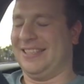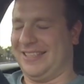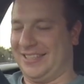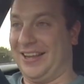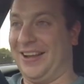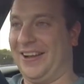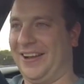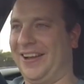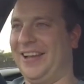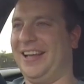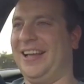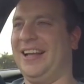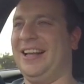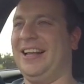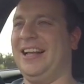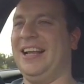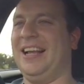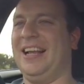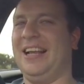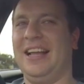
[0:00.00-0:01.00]
So,
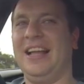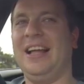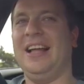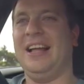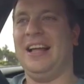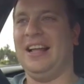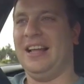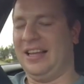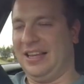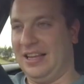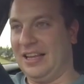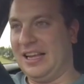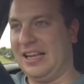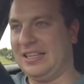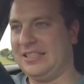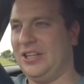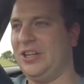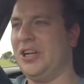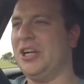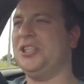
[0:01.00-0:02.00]

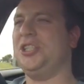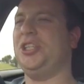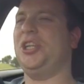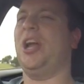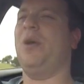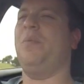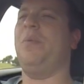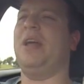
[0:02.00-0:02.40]
as long as you know